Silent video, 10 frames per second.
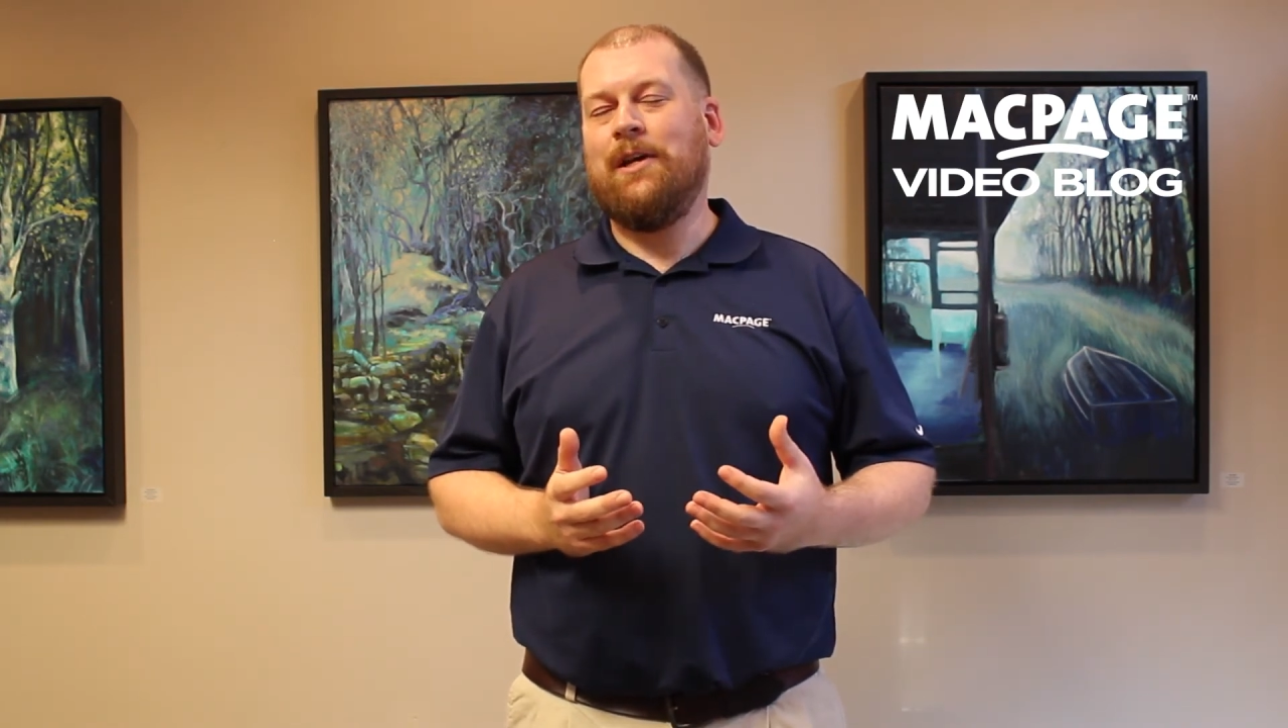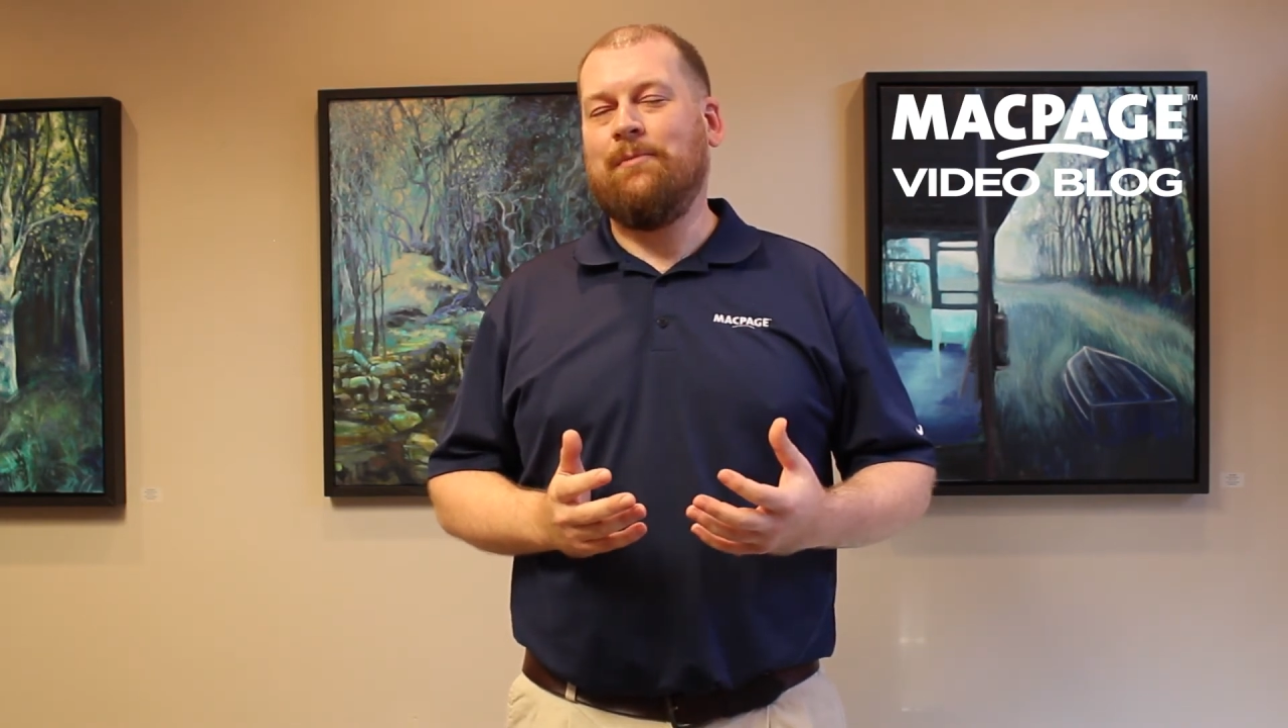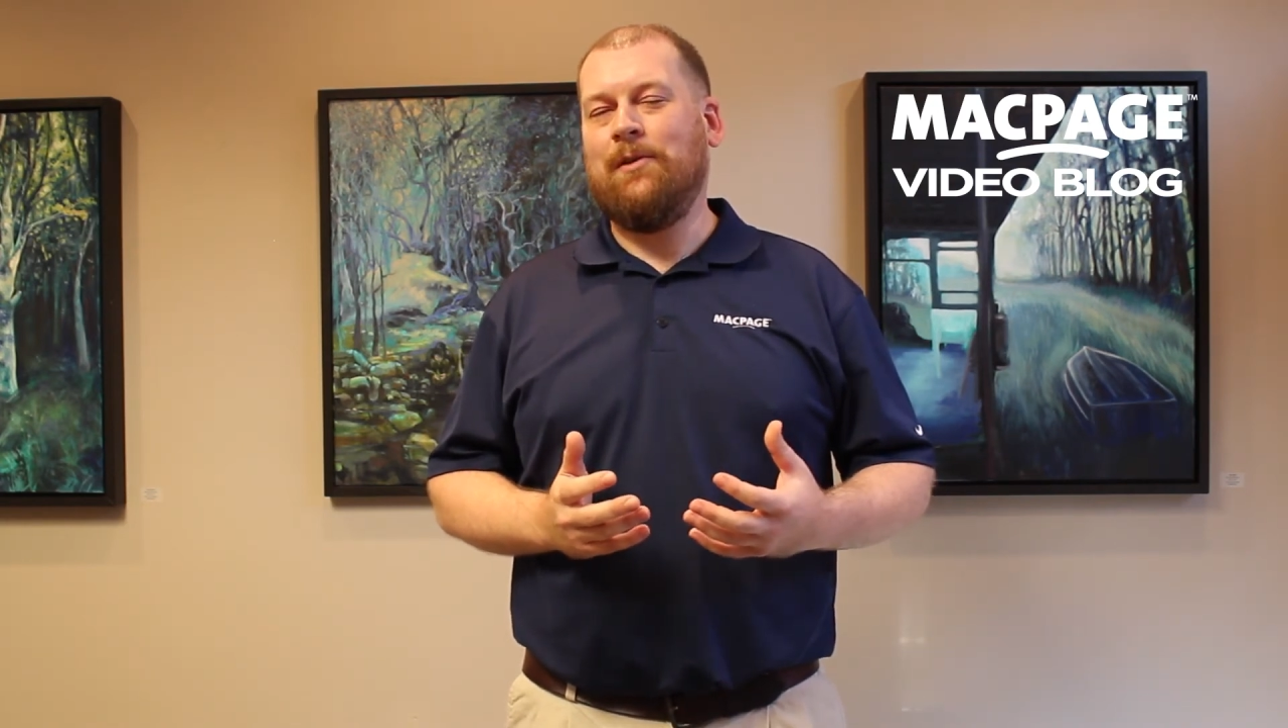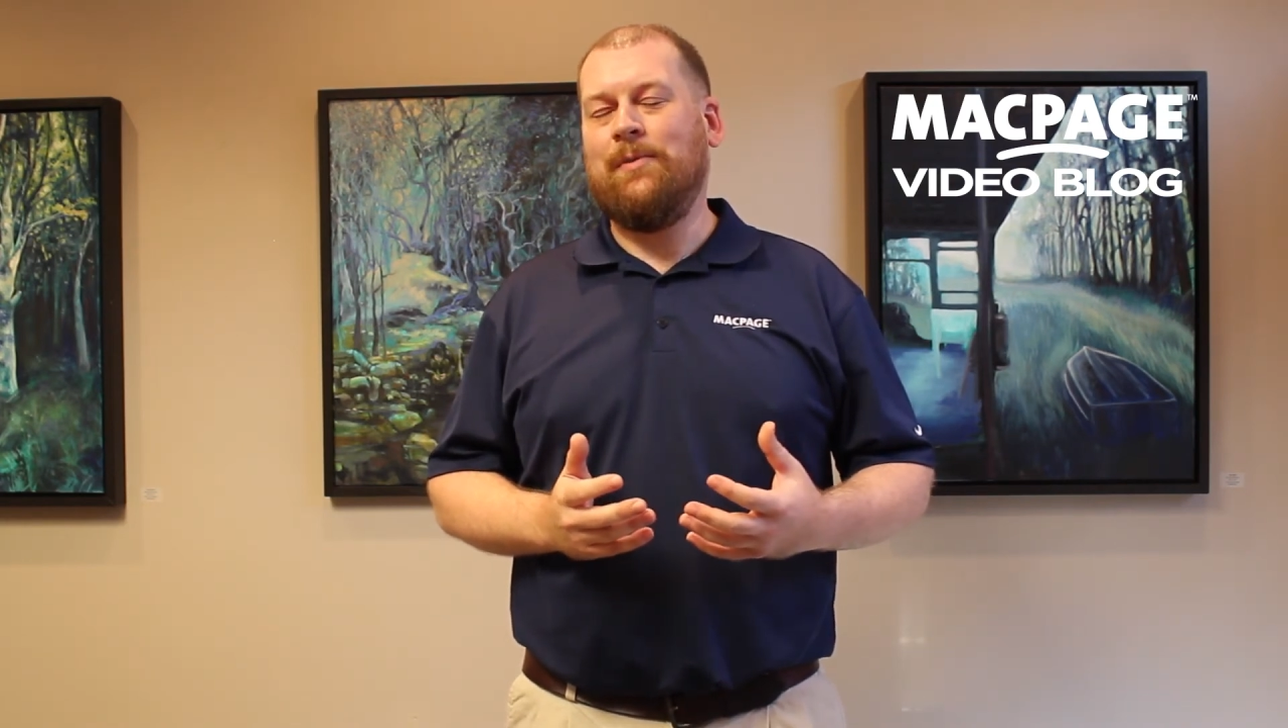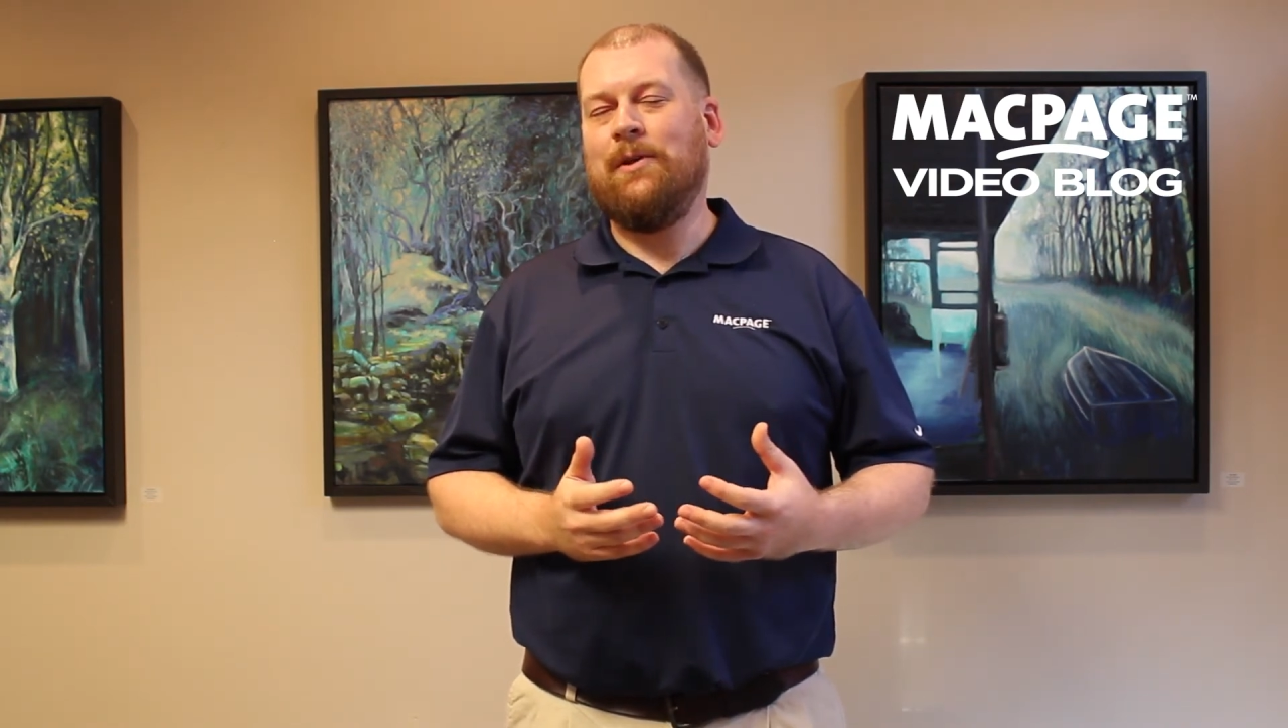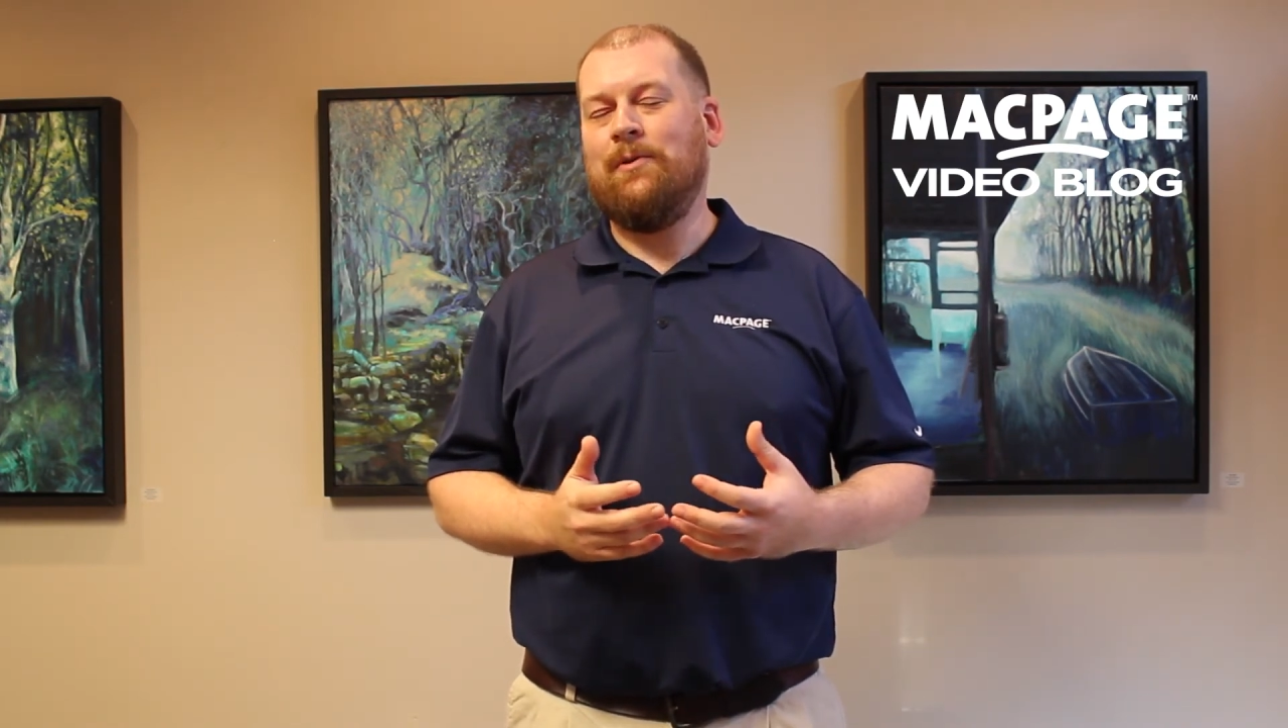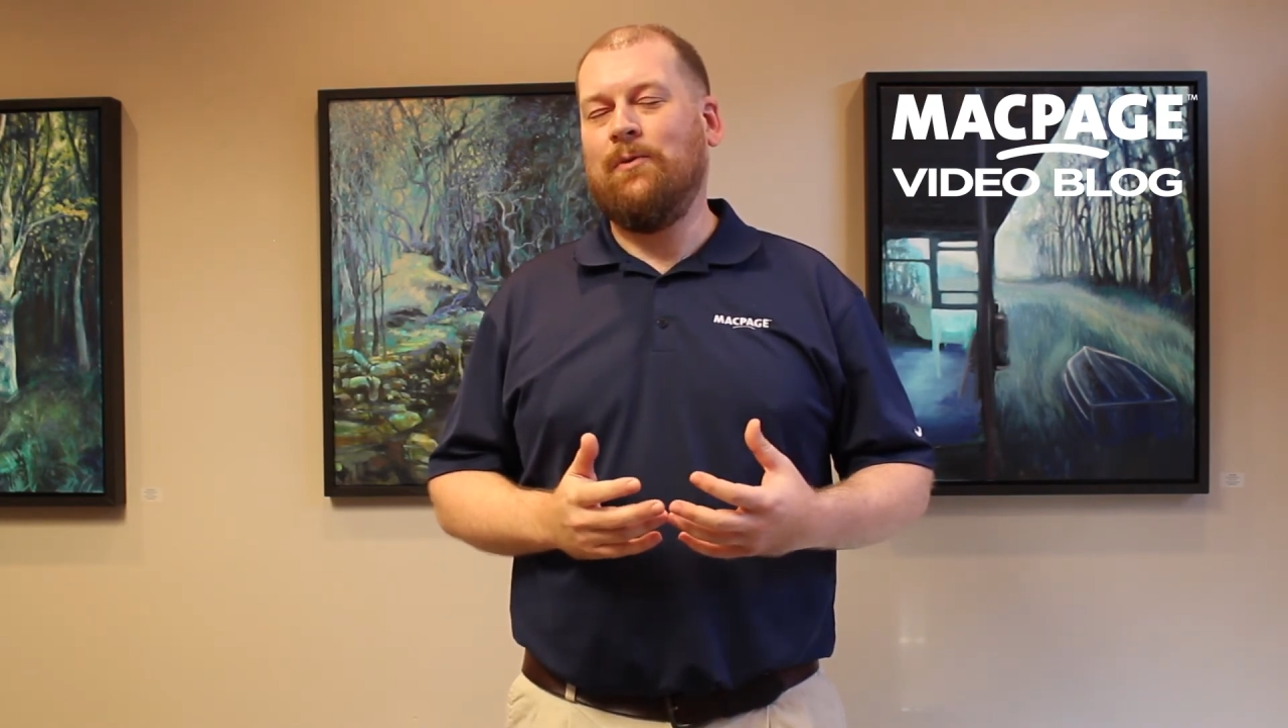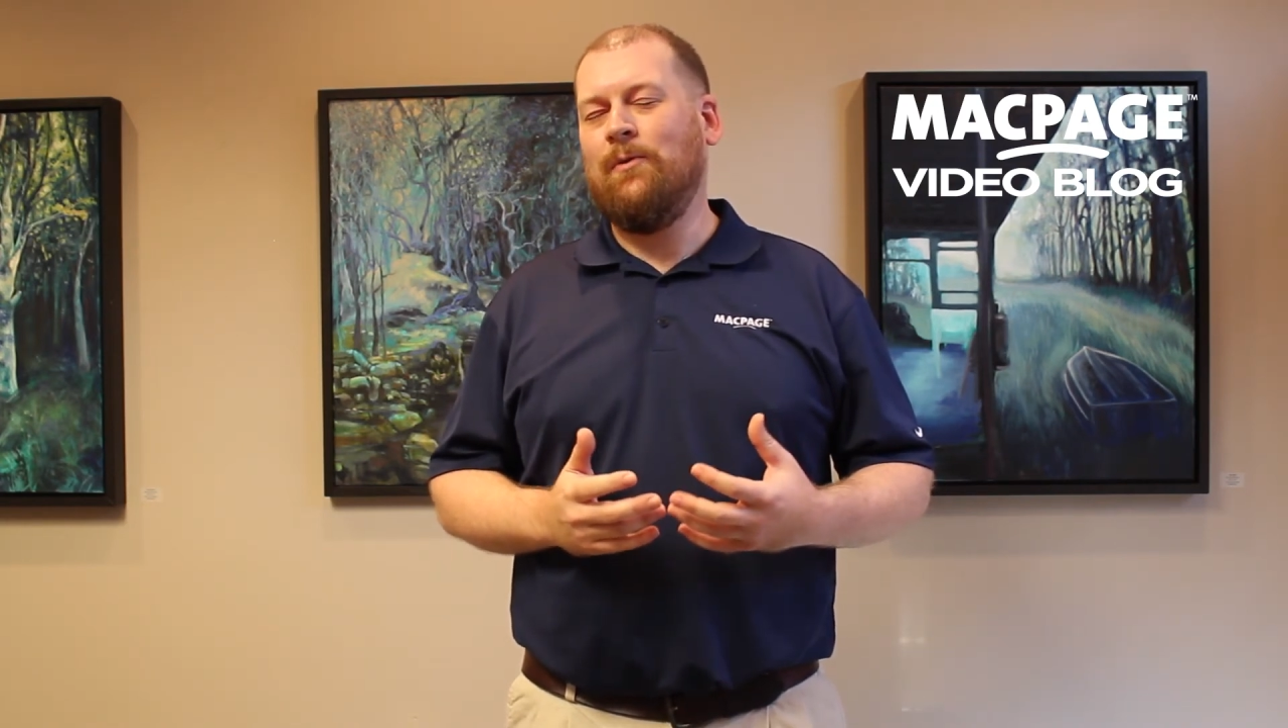get might be,